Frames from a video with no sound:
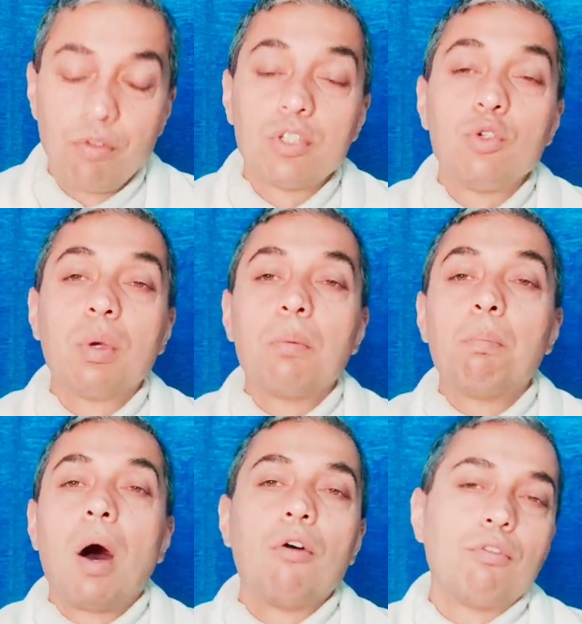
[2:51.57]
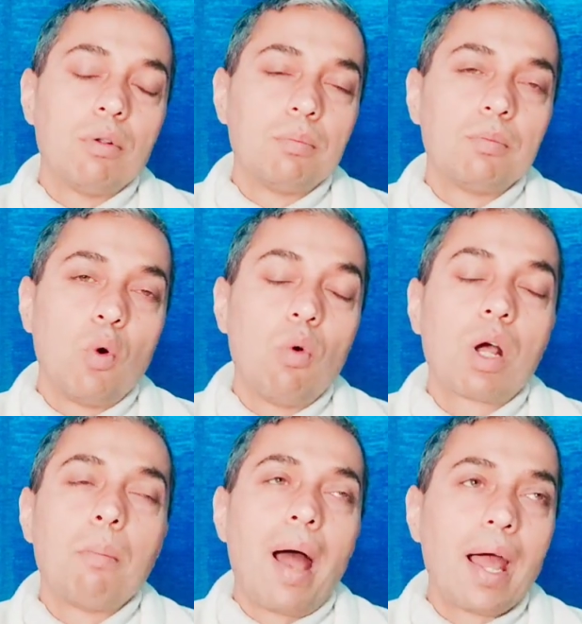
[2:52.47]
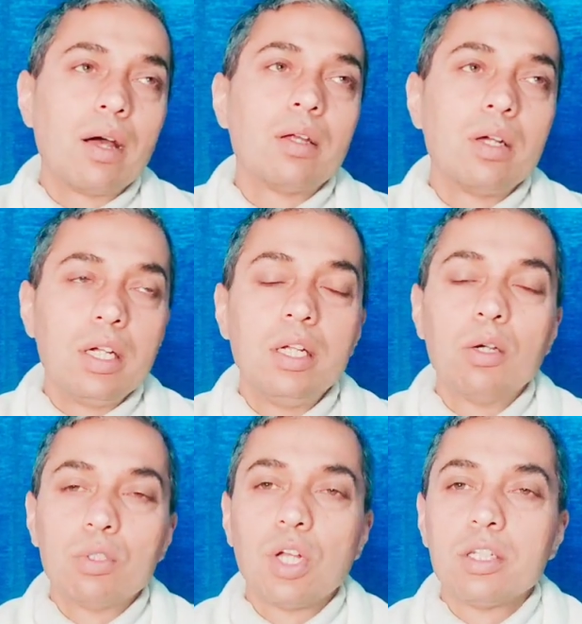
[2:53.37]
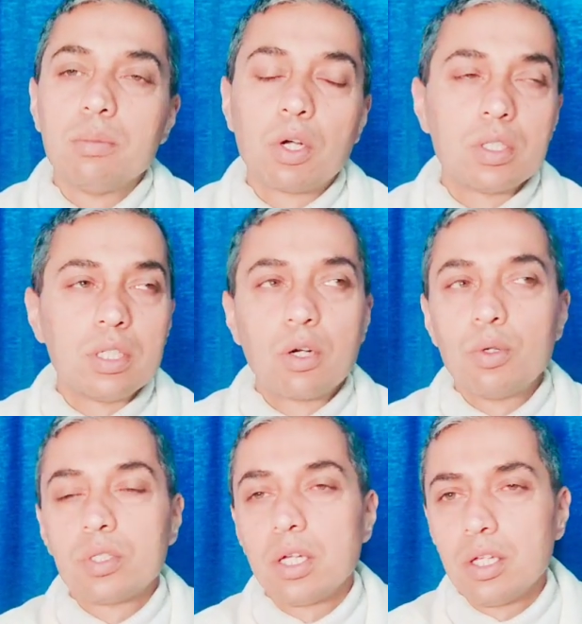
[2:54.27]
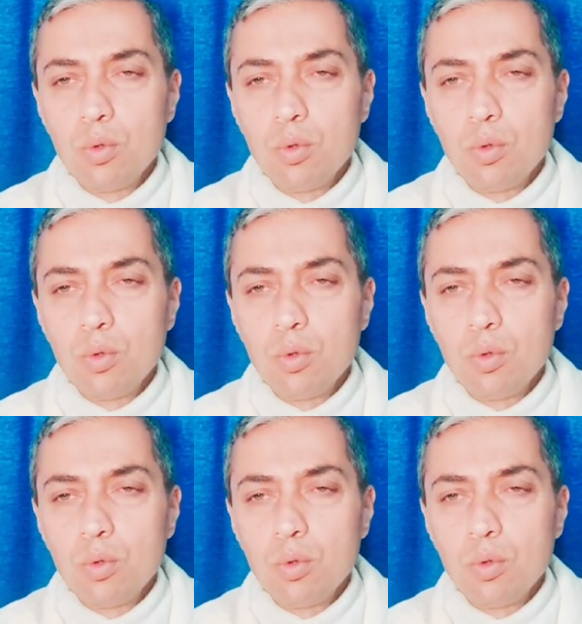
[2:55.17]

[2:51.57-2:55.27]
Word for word: First you become powerful, overcome anger, greed, ego, jealousy, because they're going to say,